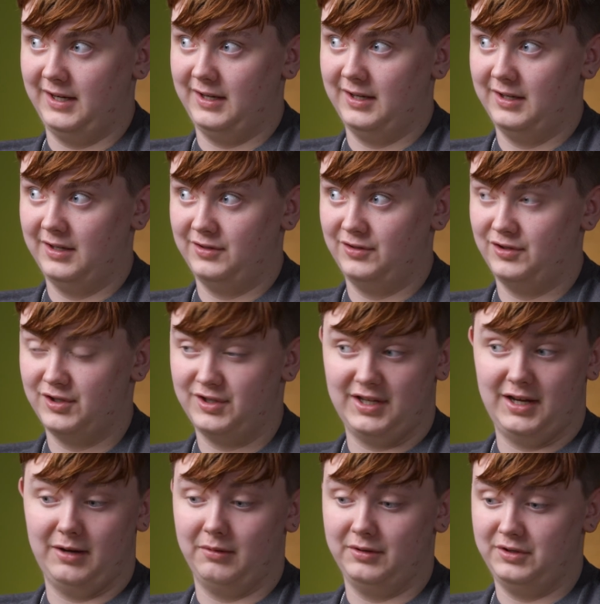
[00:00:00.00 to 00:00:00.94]
like,
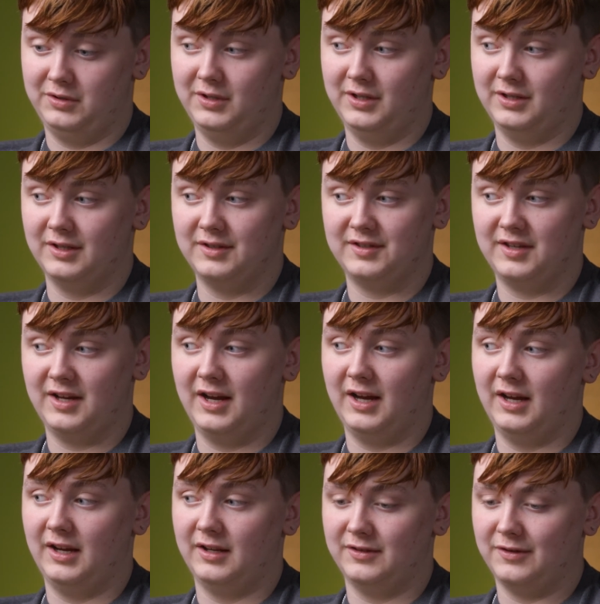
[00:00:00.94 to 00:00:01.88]
just say what you need to
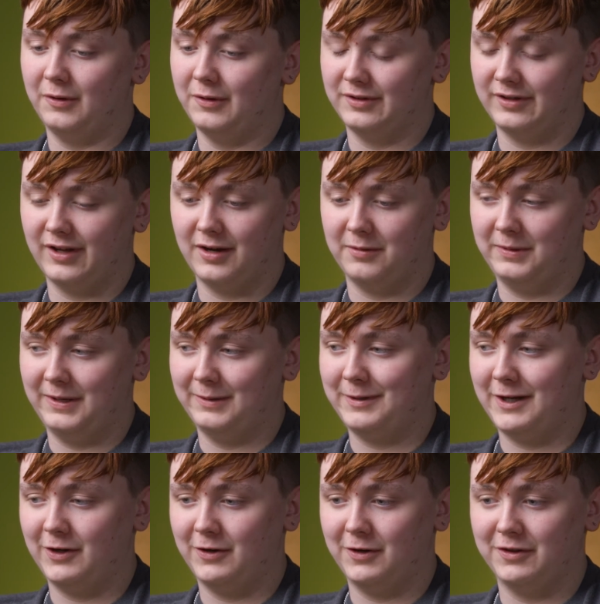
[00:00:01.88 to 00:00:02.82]
say. It's always got to
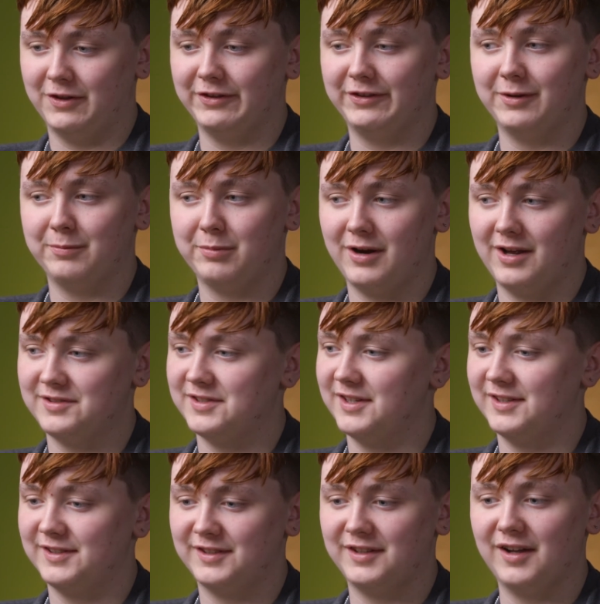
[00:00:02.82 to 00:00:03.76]
be about all the
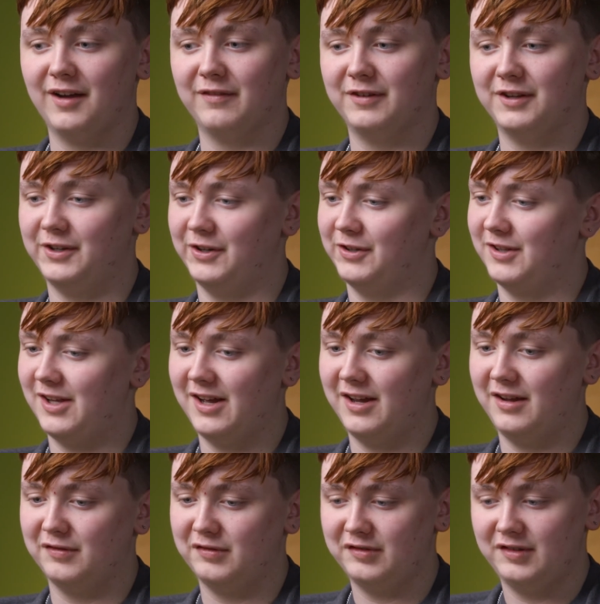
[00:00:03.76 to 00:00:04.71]
depressing stuff in your
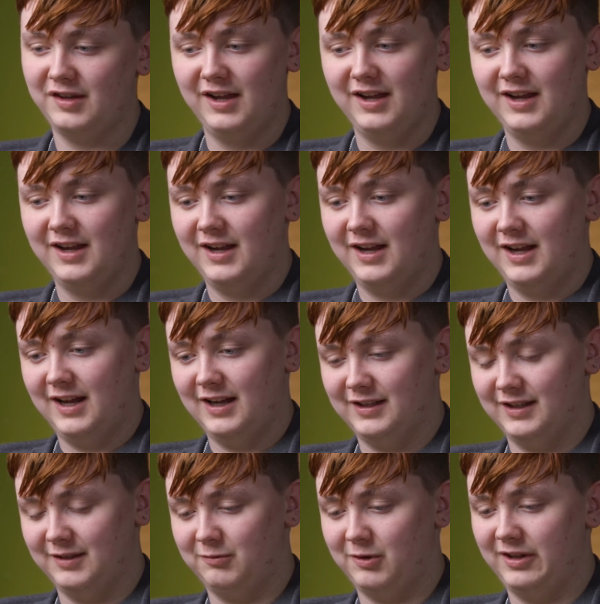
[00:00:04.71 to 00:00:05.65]
life.
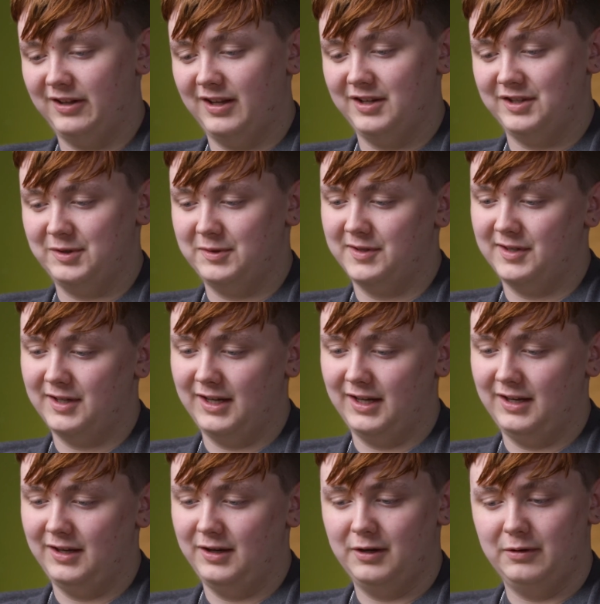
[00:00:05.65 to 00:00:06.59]
And then one day she was
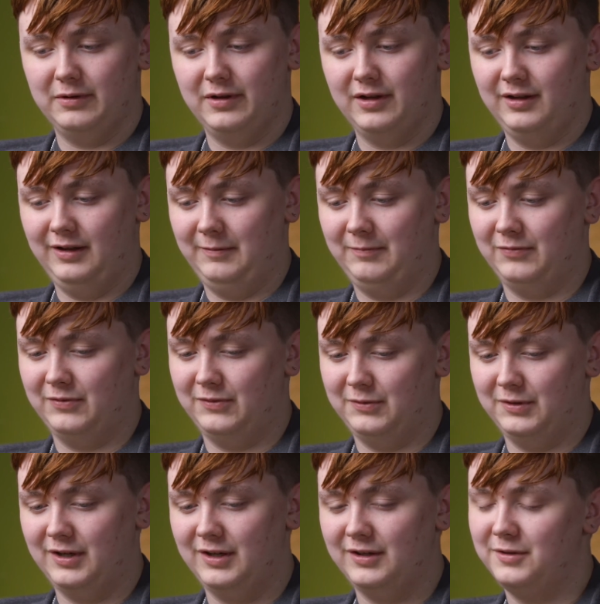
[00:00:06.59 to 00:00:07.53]
like, you know what?
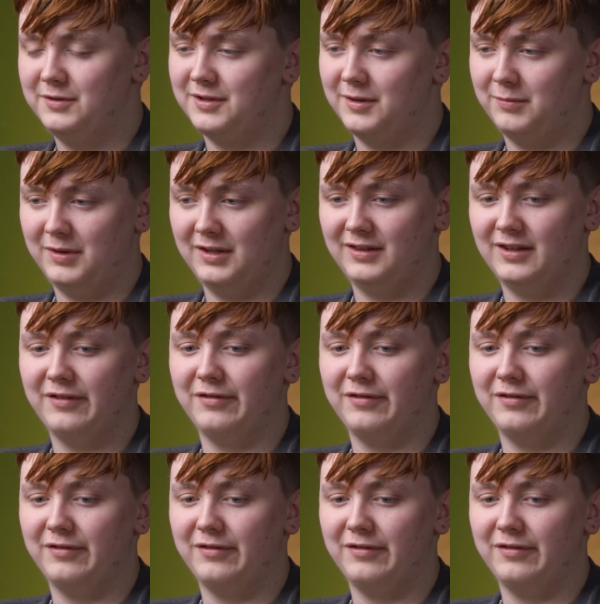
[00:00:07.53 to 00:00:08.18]
We're going to do something